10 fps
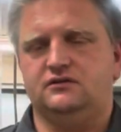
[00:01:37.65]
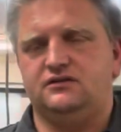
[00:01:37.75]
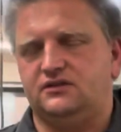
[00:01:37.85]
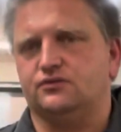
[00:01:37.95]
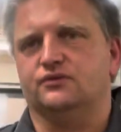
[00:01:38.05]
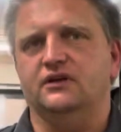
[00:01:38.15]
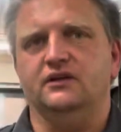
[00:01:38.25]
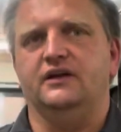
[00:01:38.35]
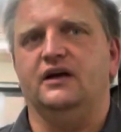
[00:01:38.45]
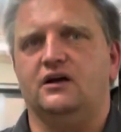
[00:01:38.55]
it's
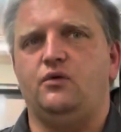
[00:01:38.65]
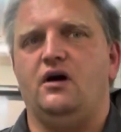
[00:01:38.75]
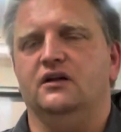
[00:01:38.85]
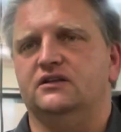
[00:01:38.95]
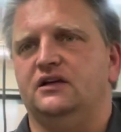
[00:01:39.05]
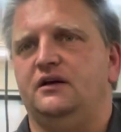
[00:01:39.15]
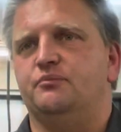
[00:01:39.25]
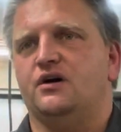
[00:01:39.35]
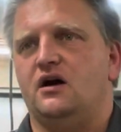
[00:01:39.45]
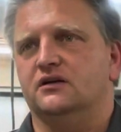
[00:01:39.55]
really a quality
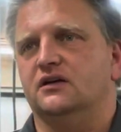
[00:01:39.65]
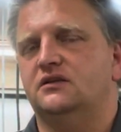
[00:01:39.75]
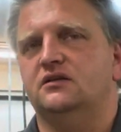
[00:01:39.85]
product.